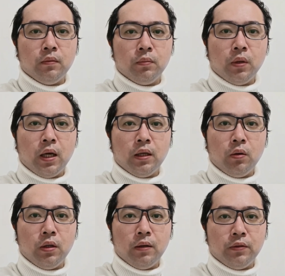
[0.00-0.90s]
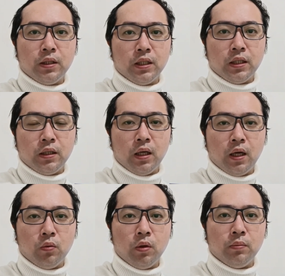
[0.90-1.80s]
When I don't have a key,
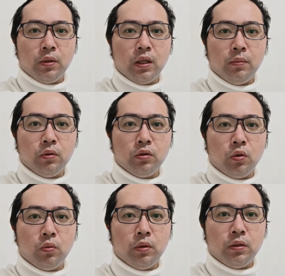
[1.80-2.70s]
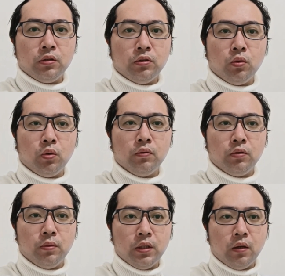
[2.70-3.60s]
I want to be able to open this door
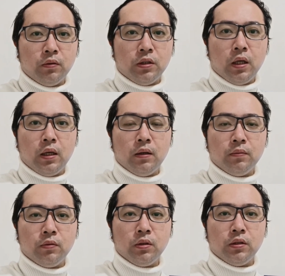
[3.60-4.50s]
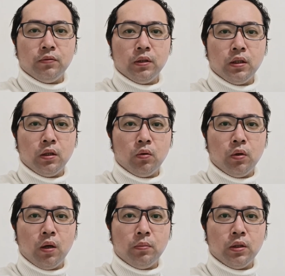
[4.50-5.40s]
from the outside. For this video,
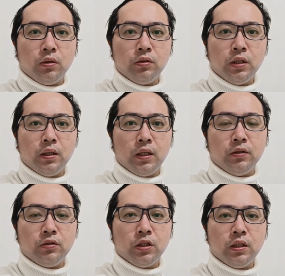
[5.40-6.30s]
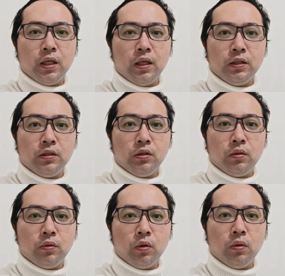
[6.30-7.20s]
I'll be using an sg90
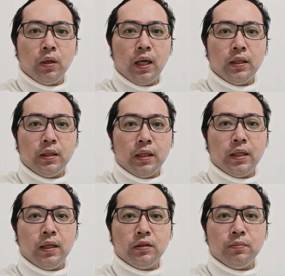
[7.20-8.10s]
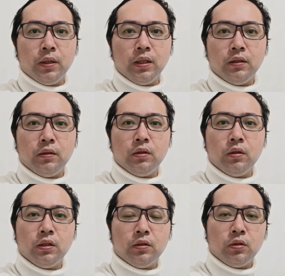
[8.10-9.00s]
servo and an
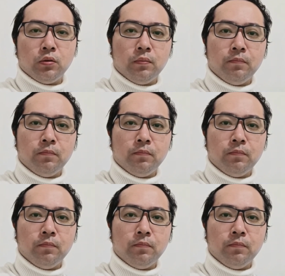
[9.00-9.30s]
ESP32,